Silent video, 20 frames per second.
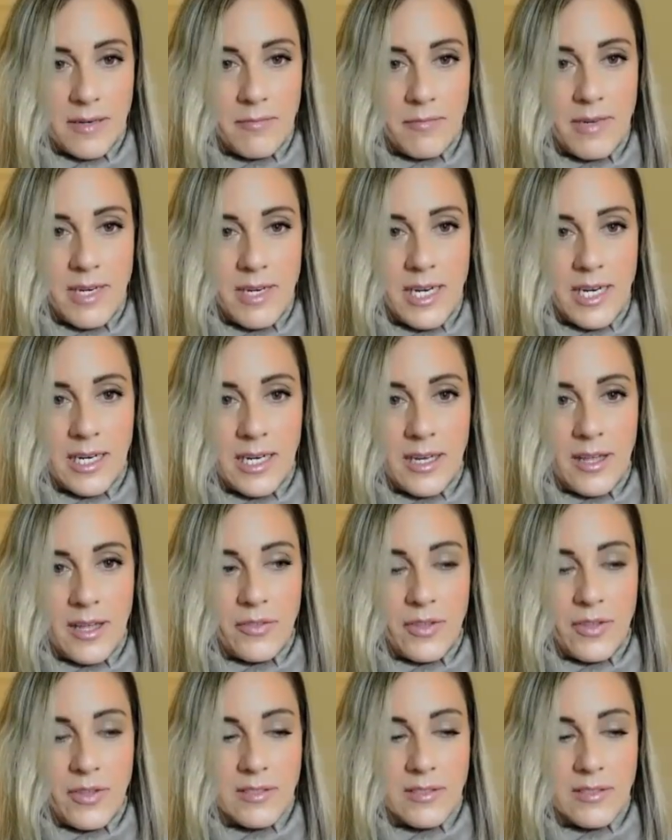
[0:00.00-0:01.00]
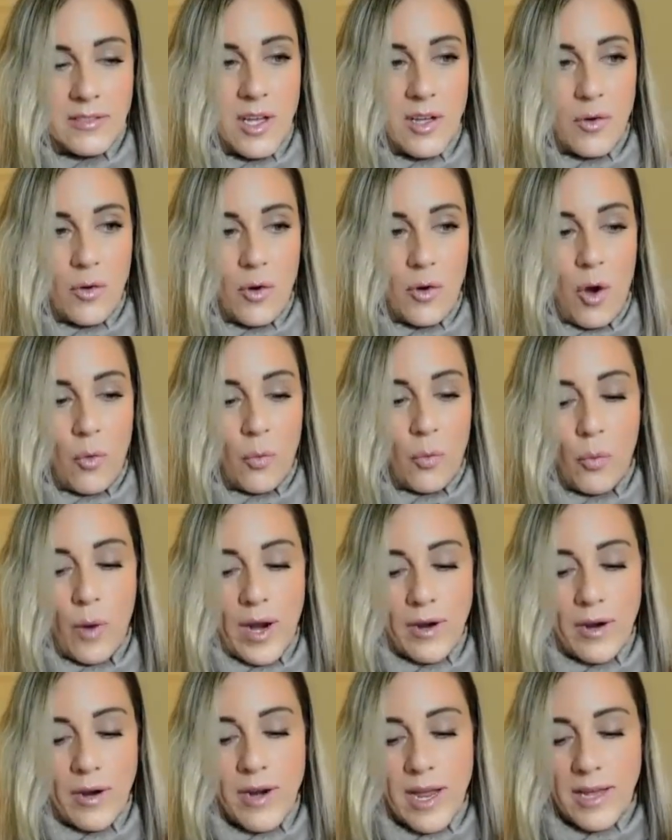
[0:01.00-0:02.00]
in me this
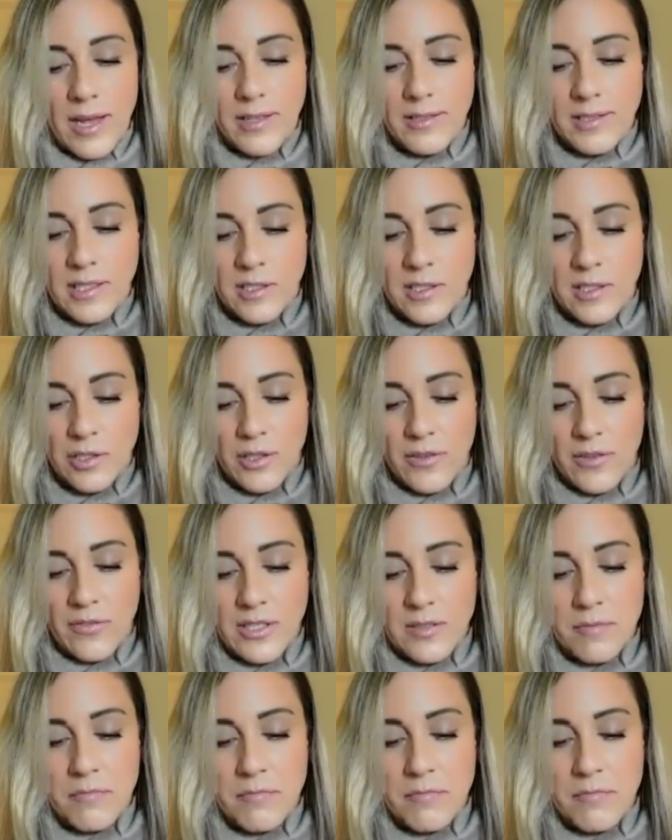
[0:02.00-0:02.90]
awareness and sort of